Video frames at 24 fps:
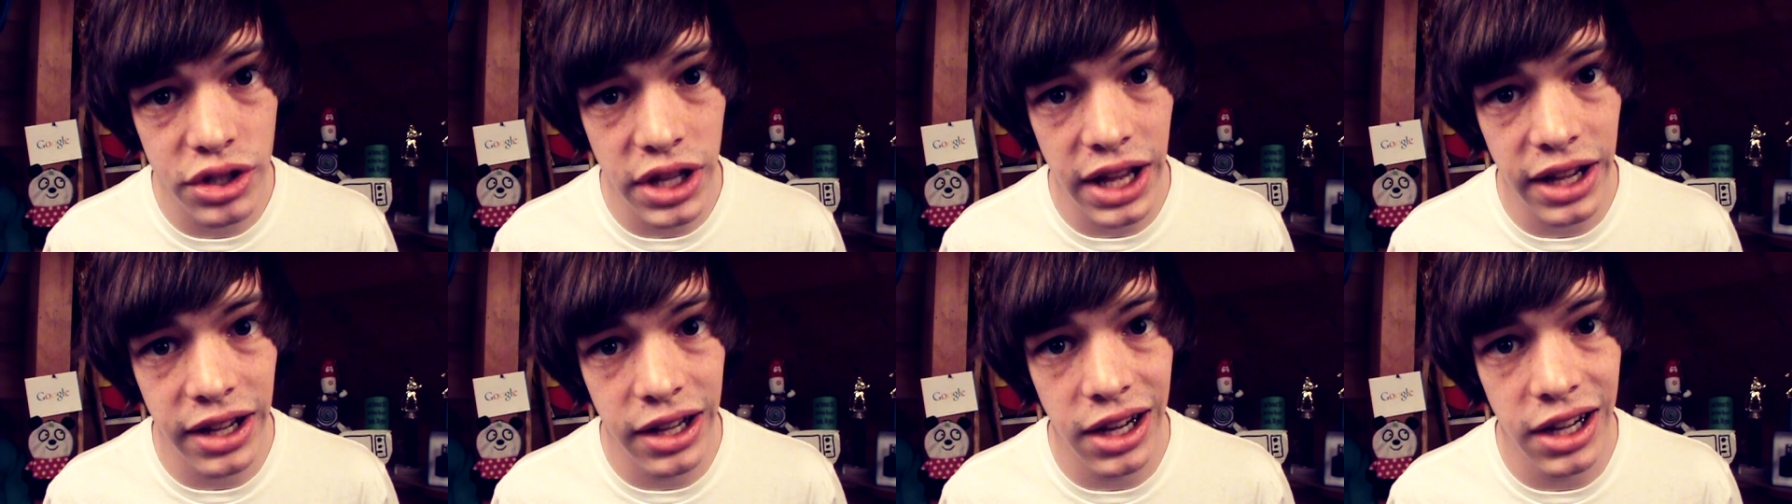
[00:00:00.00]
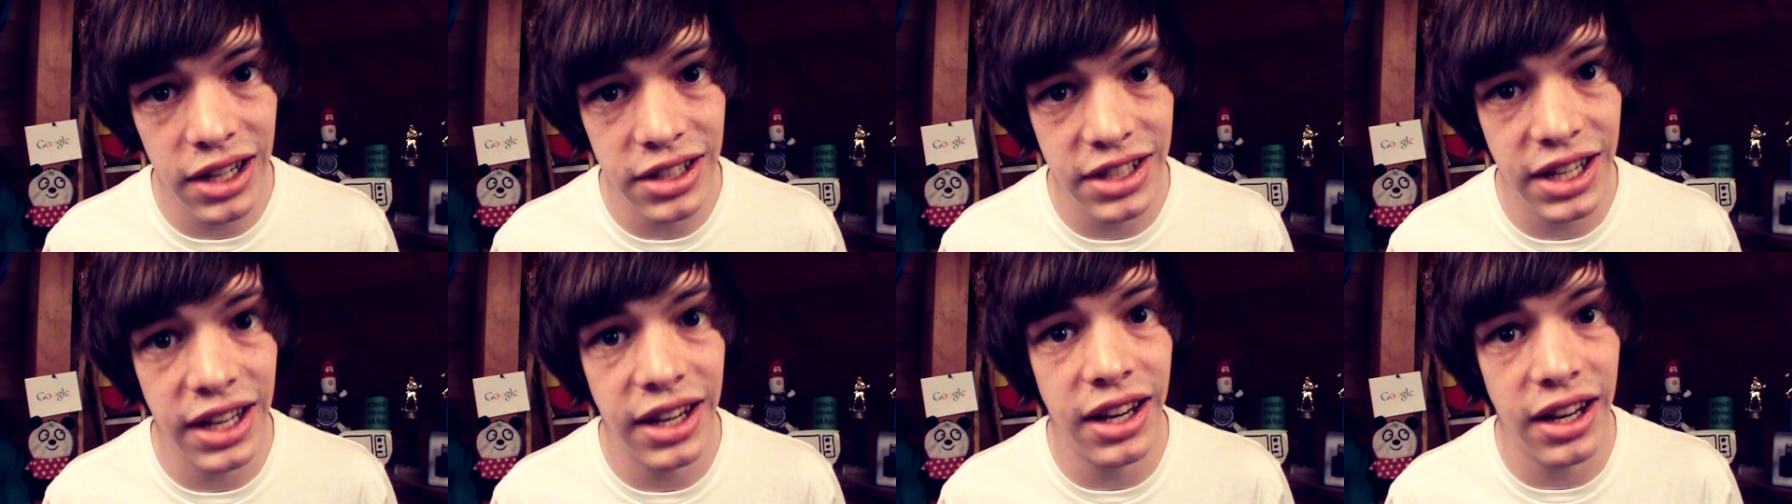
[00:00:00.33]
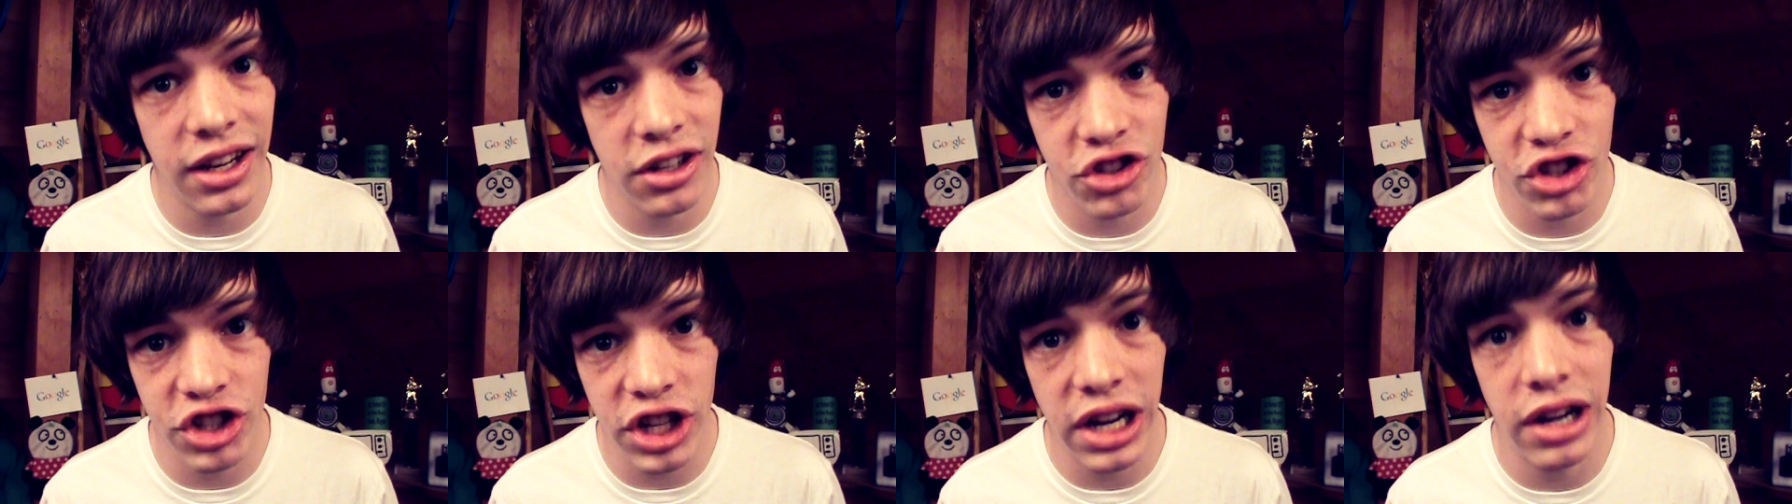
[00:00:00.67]
that content
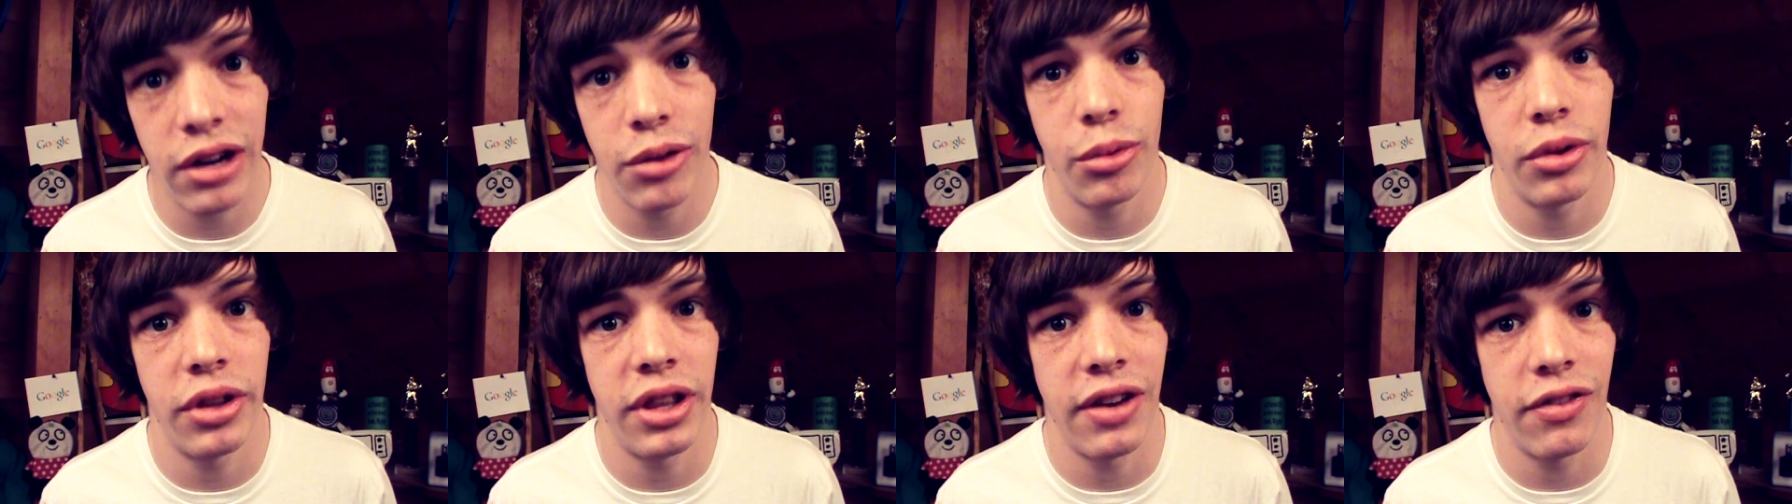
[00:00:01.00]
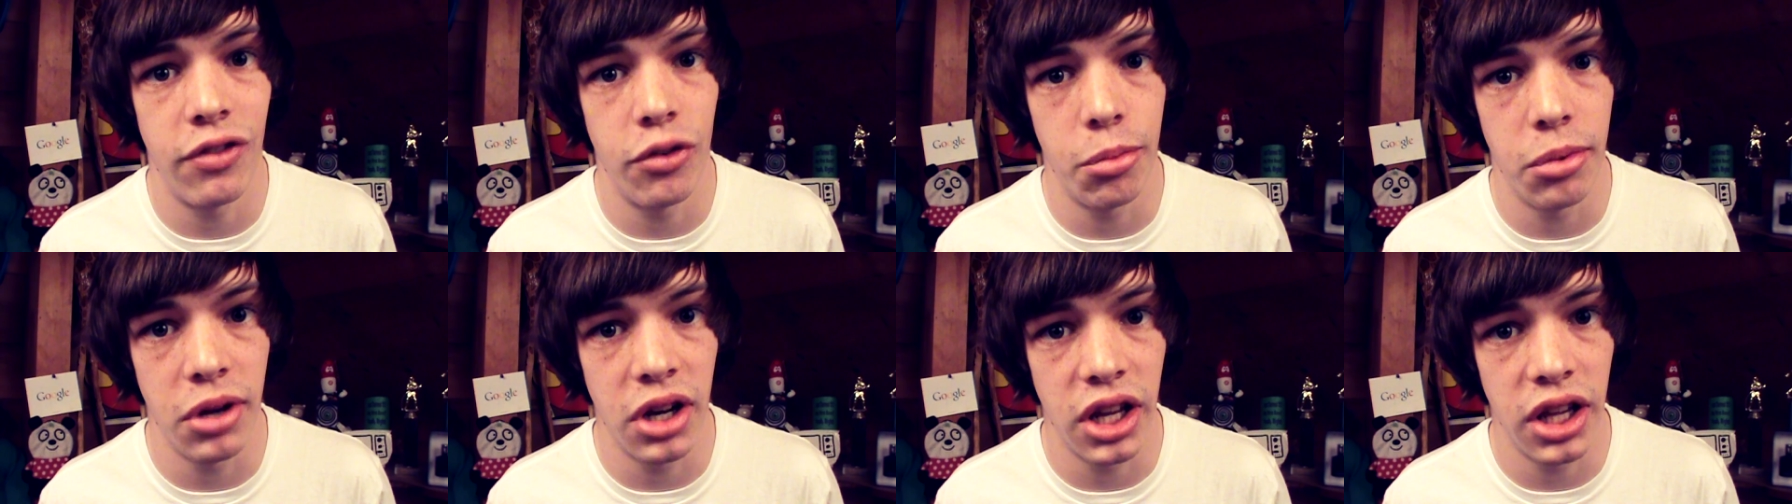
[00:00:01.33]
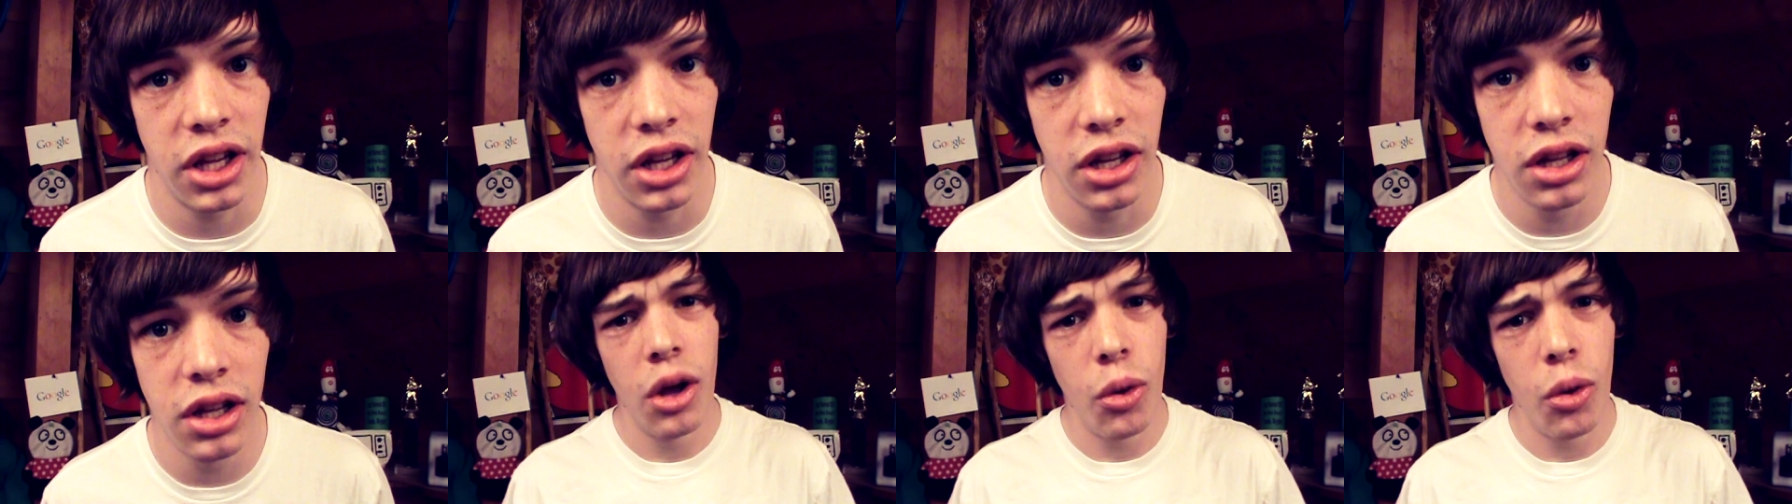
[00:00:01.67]
and share with everybody.